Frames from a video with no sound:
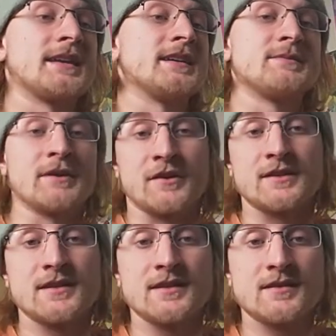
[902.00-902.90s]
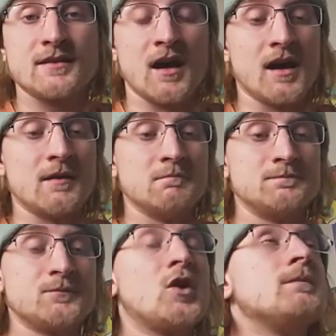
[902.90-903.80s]
experiences.
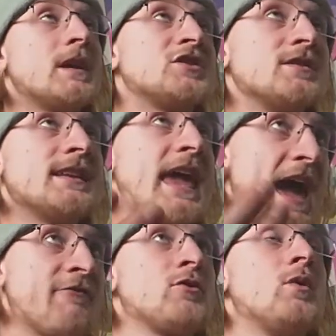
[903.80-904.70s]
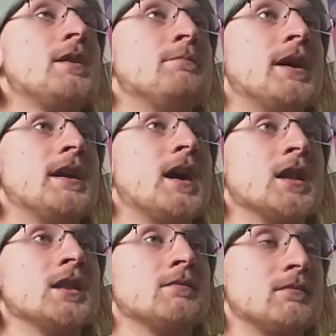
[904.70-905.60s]
Well, I shouldn't say everyone, but
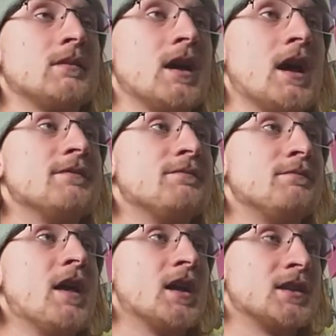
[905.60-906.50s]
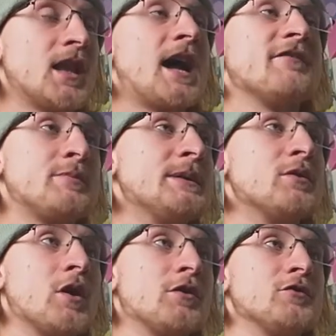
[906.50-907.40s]
a, a lot of people
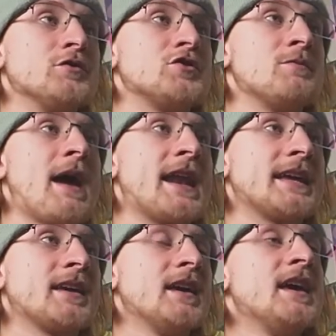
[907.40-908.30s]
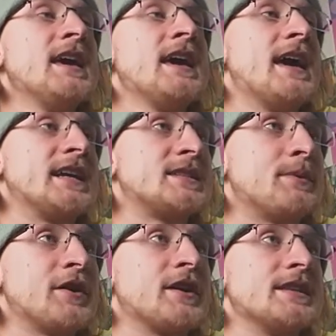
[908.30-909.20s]
go through traumatic
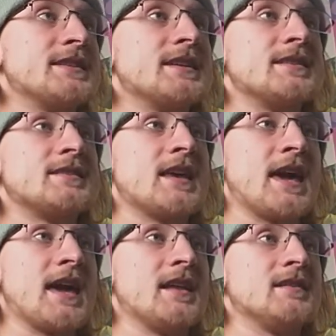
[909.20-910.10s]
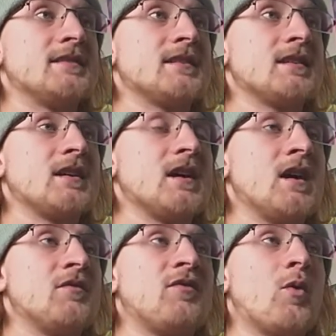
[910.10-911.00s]
experiences, and
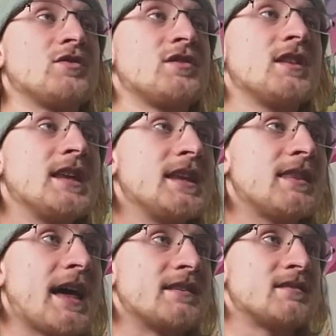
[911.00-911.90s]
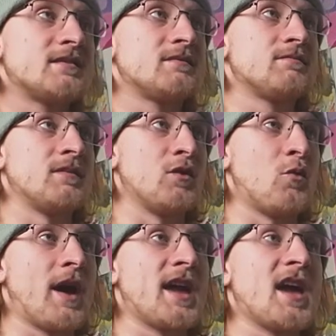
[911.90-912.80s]
unfortunately that's the
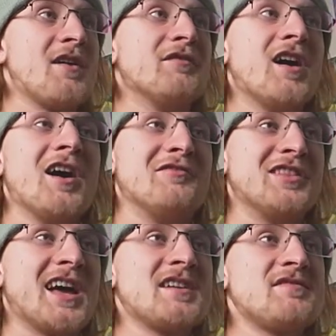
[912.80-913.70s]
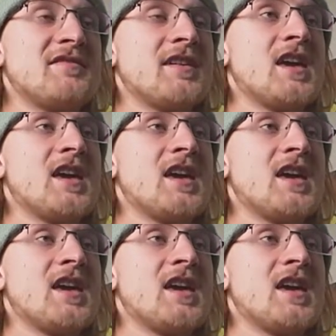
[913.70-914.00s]
way of life.